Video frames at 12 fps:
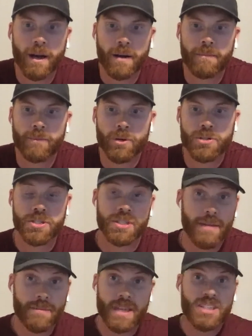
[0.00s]
versus
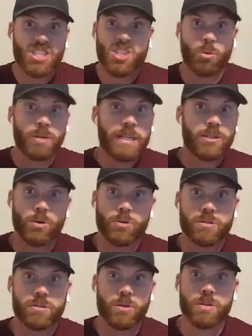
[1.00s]
they just don't need
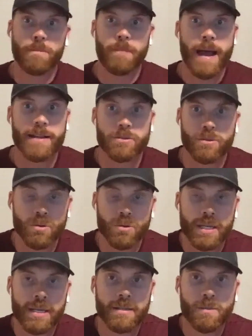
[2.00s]
those at-bats or those
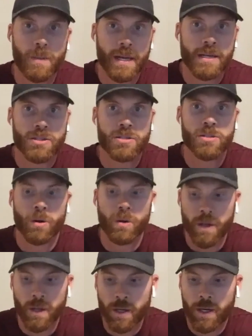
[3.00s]
innings pitched. So
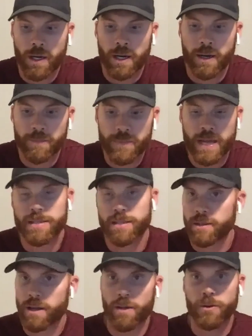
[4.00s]
that's
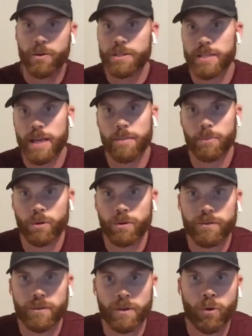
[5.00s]
another example
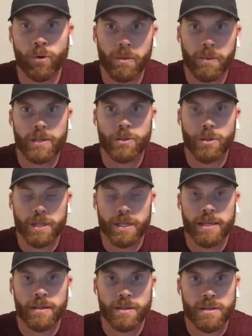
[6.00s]
of what we might do with a
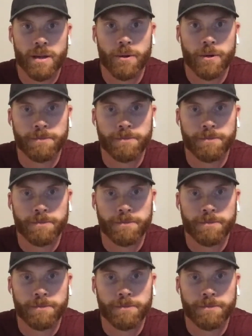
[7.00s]
kid in the summer.